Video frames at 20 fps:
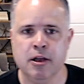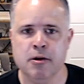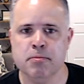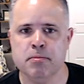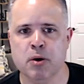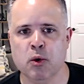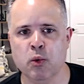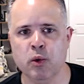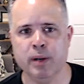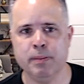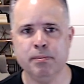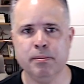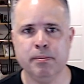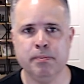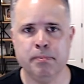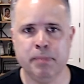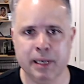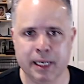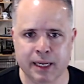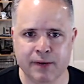But when
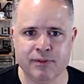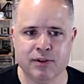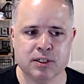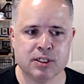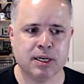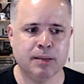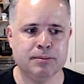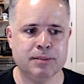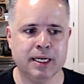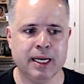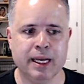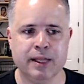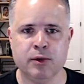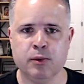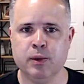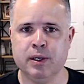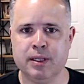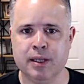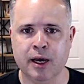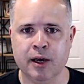believers come together
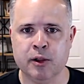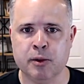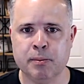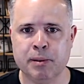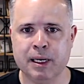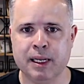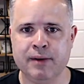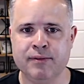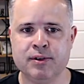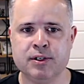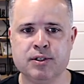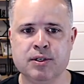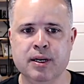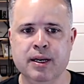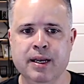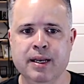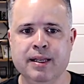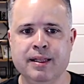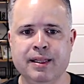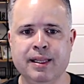with other believers,
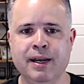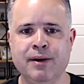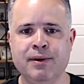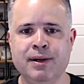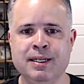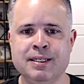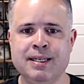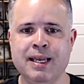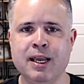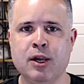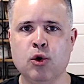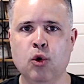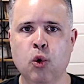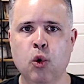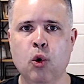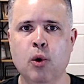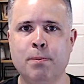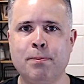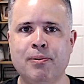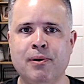there is a
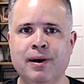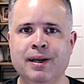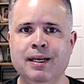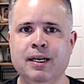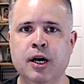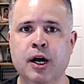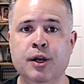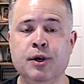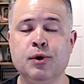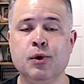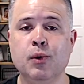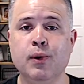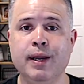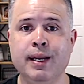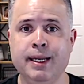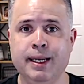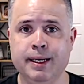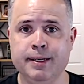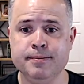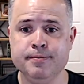corporate
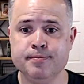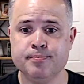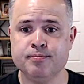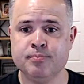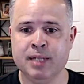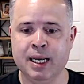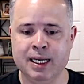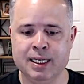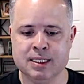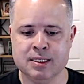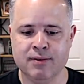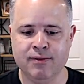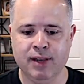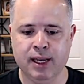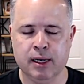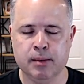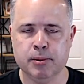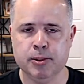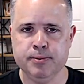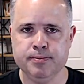anointing that is
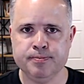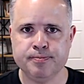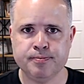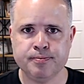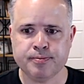available.